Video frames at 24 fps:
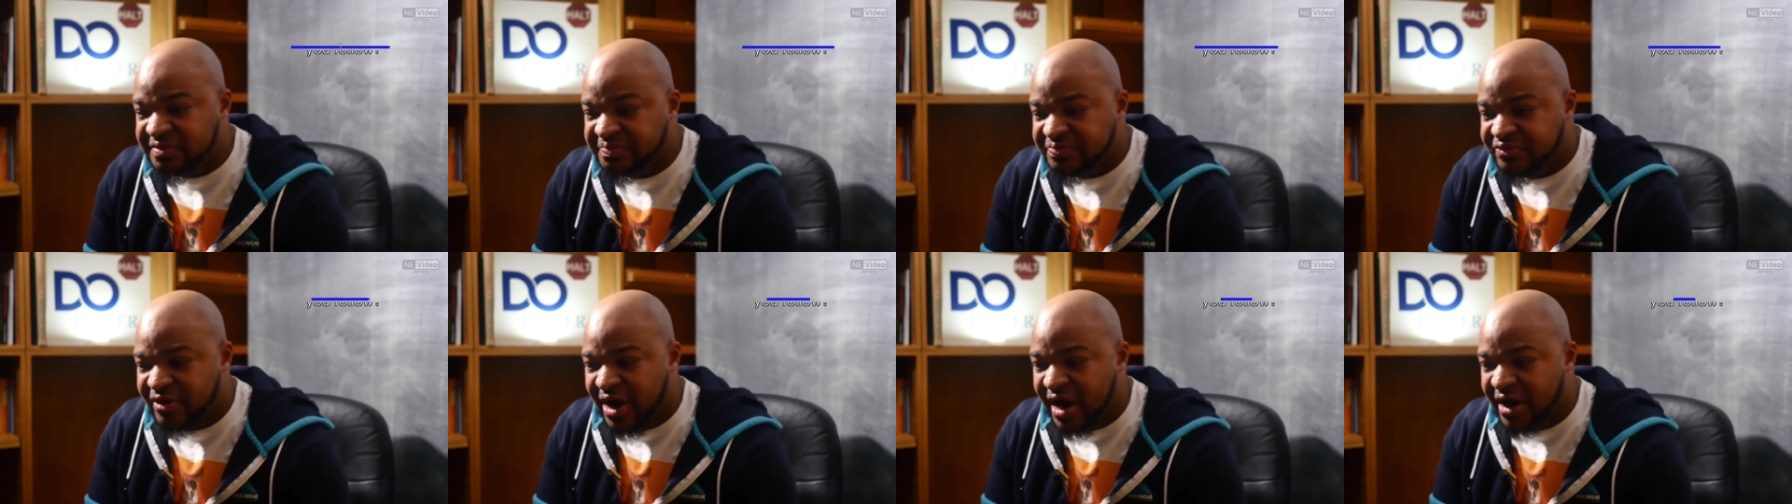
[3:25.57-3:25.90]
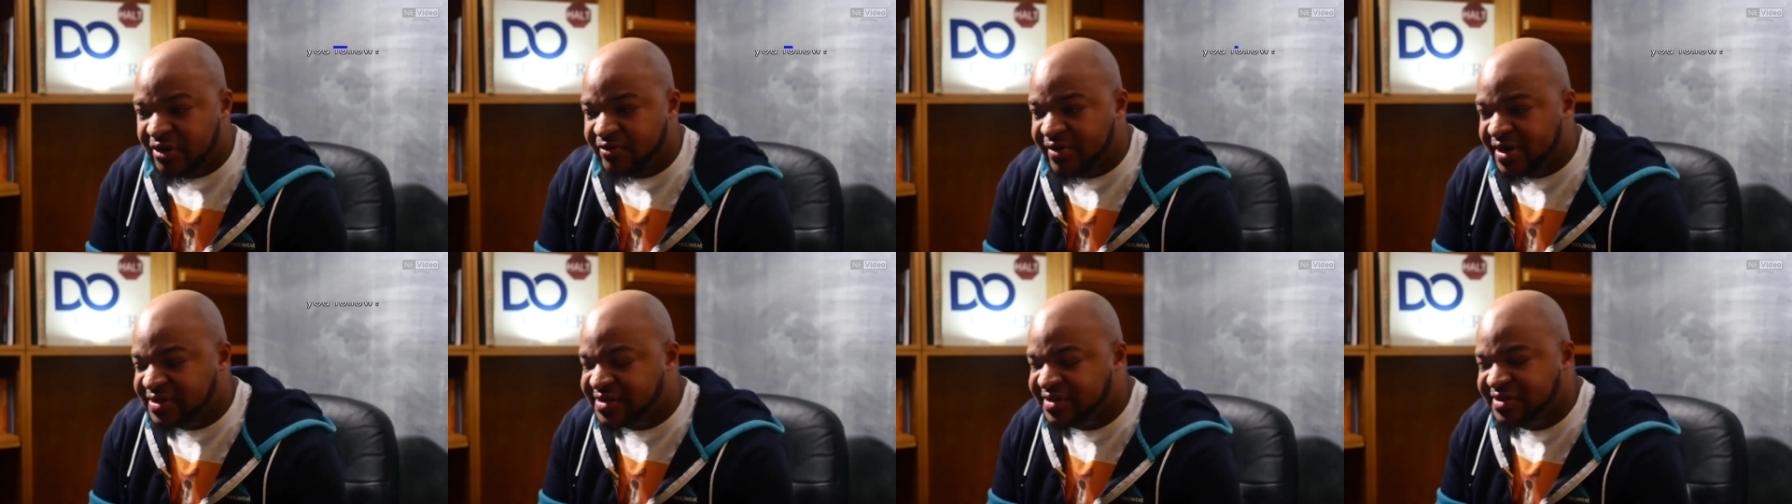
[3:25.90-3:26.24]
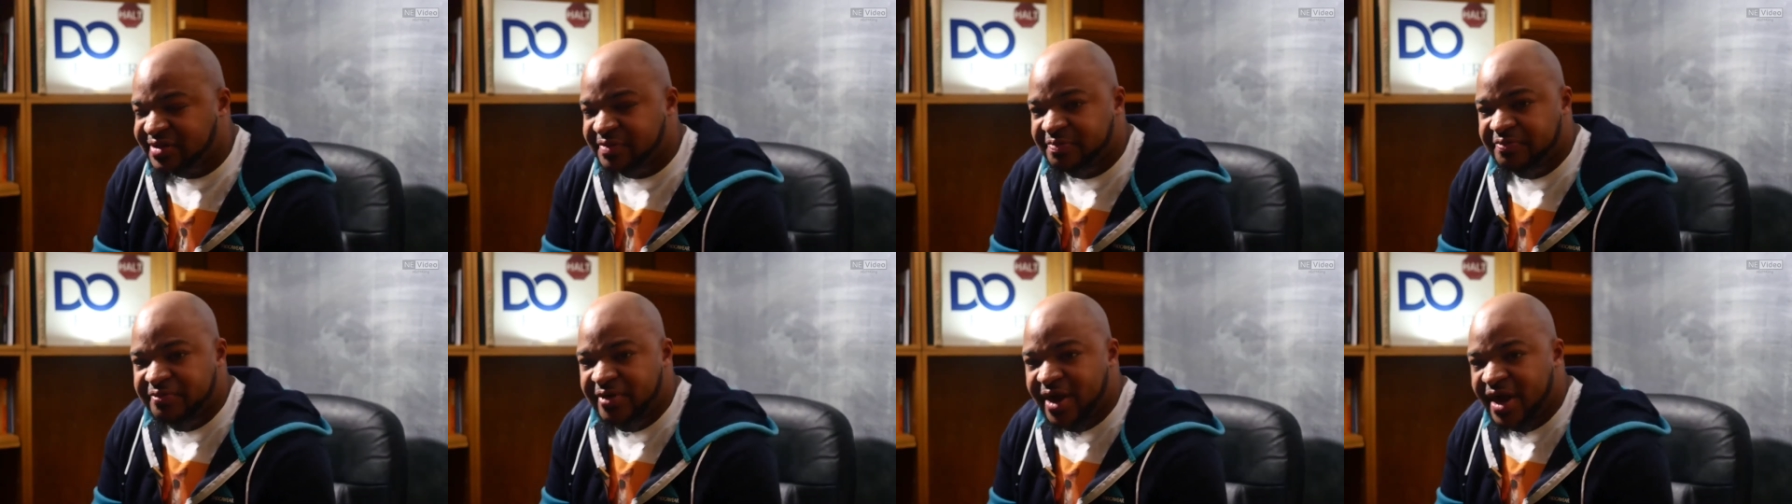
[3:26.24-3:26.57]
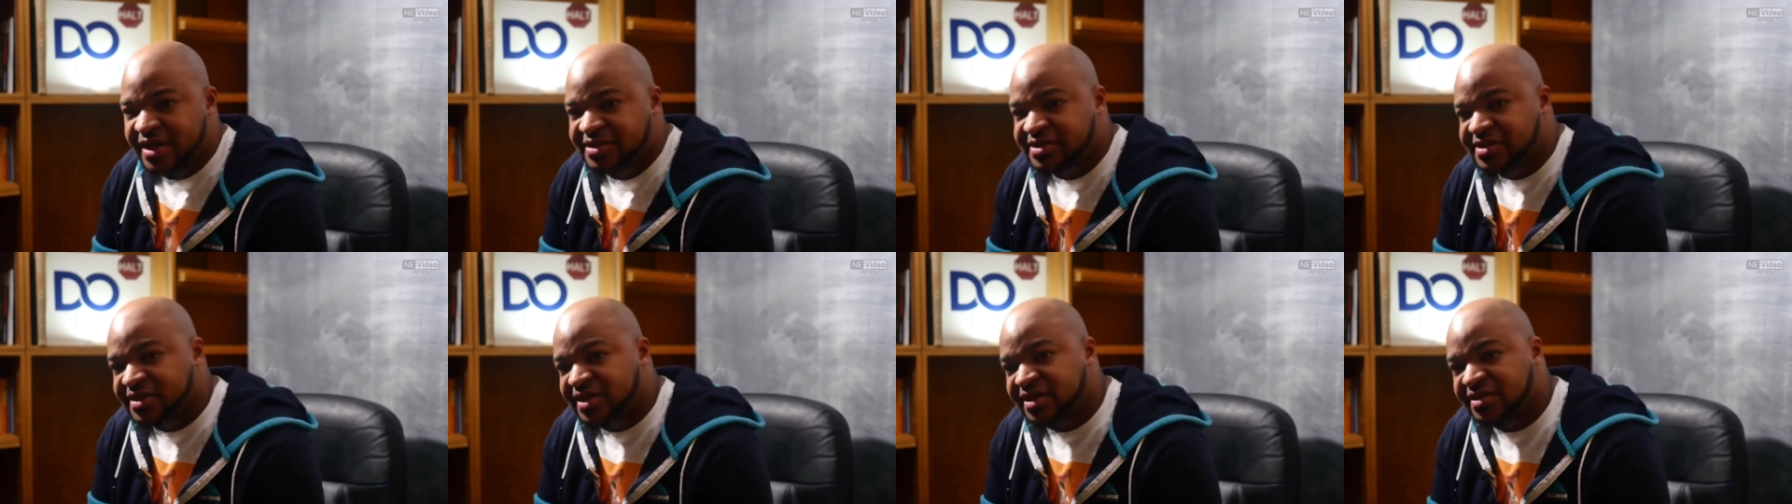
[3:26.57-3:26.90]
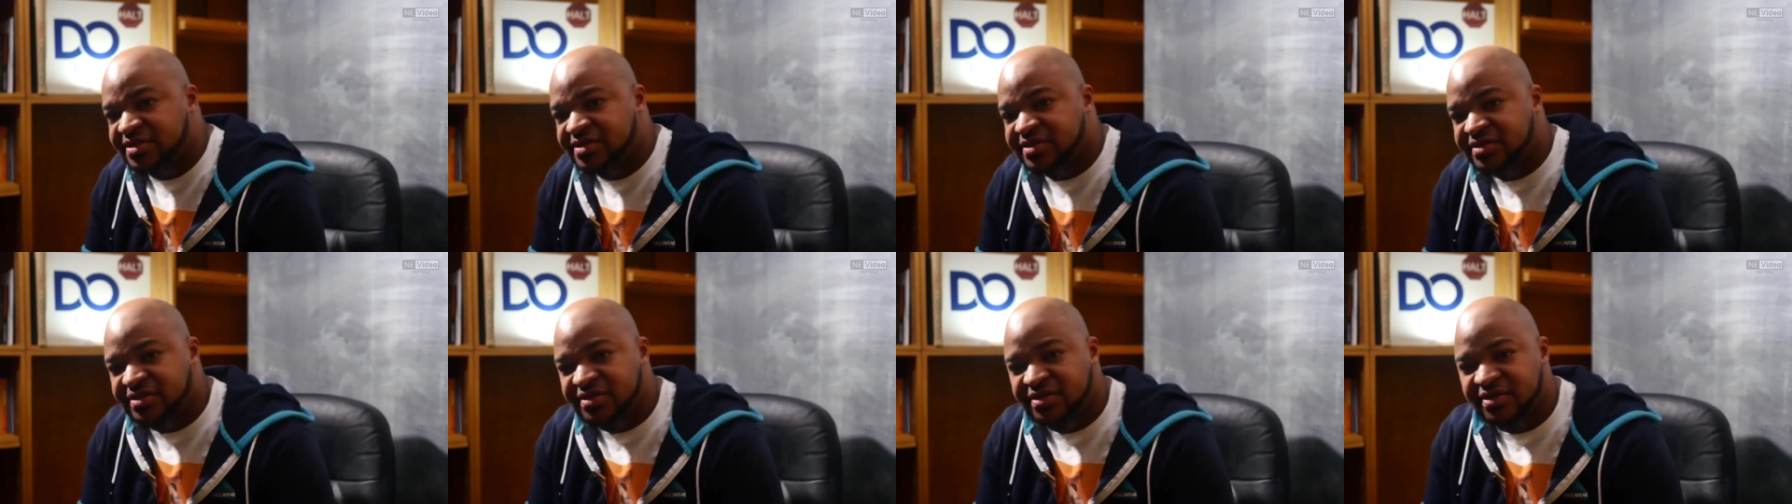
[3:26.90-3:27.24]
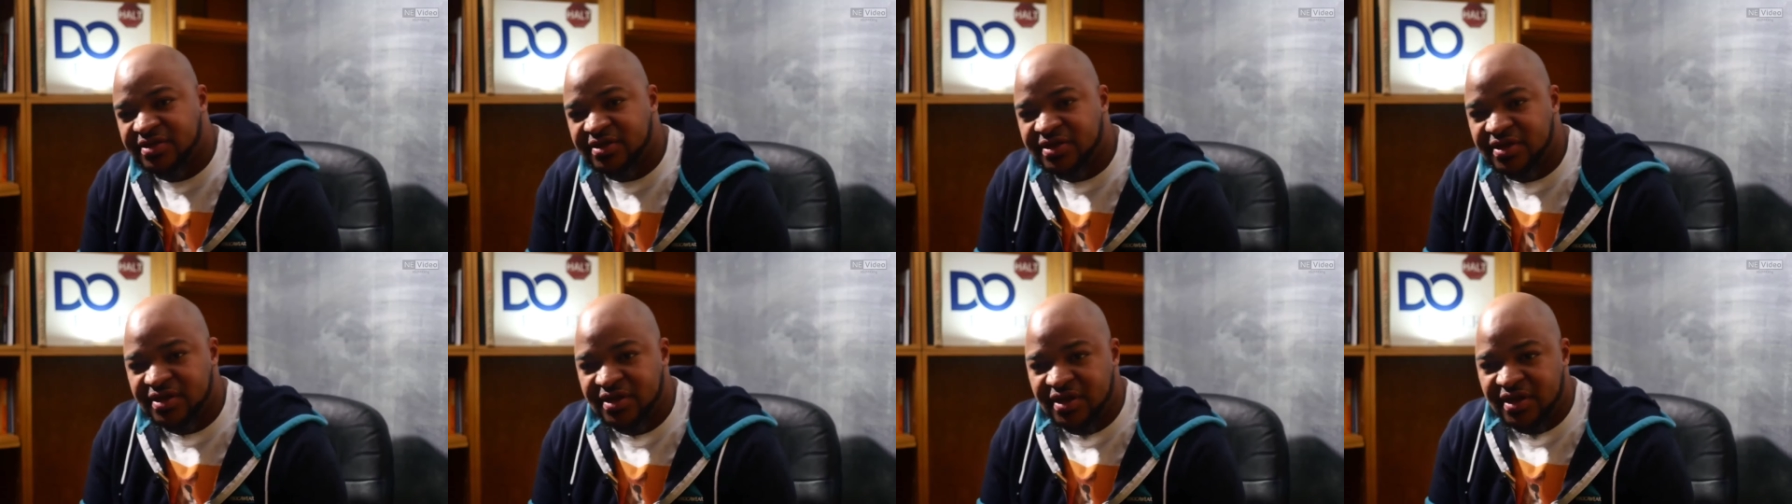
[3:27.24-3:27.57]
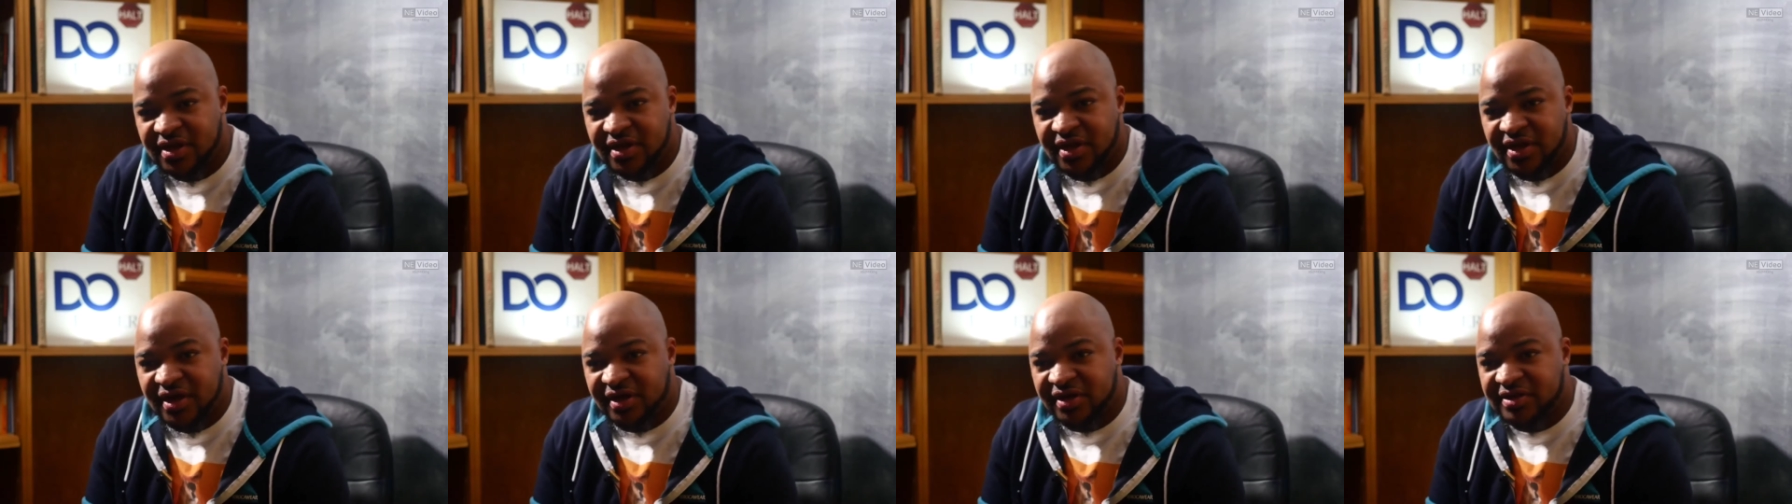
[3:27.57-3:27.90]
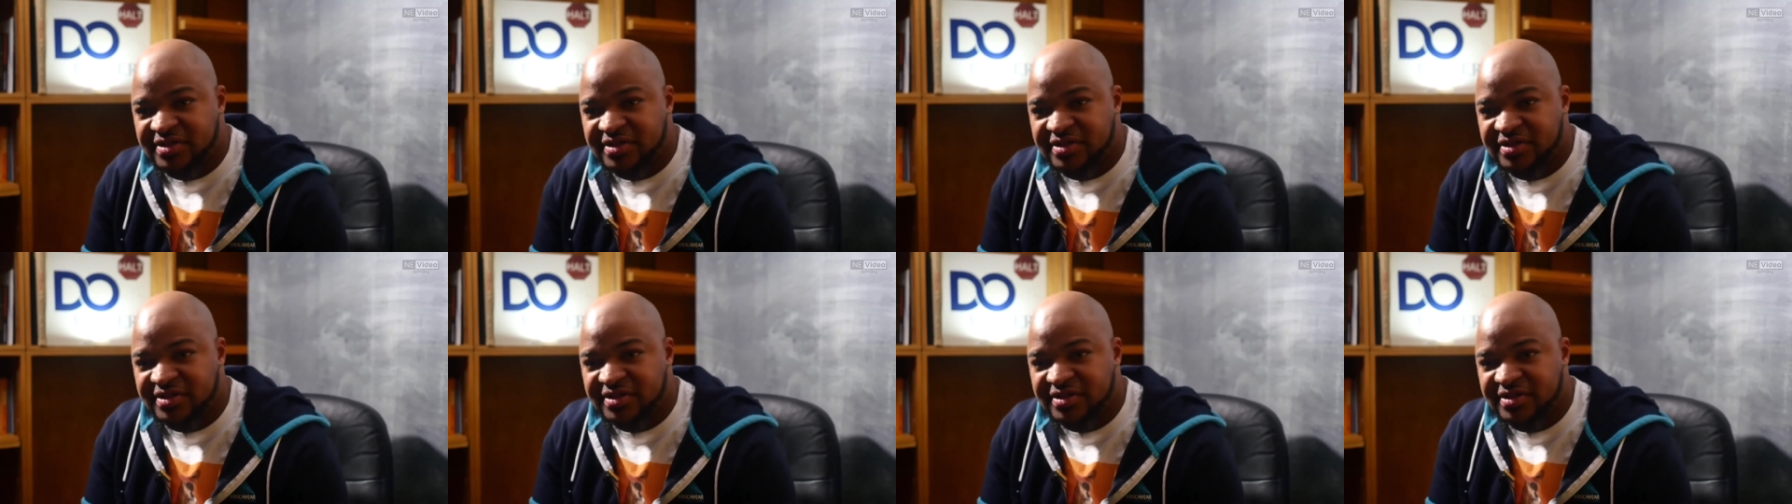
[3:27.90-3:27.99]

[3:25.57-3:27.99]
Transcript: progress is a process. You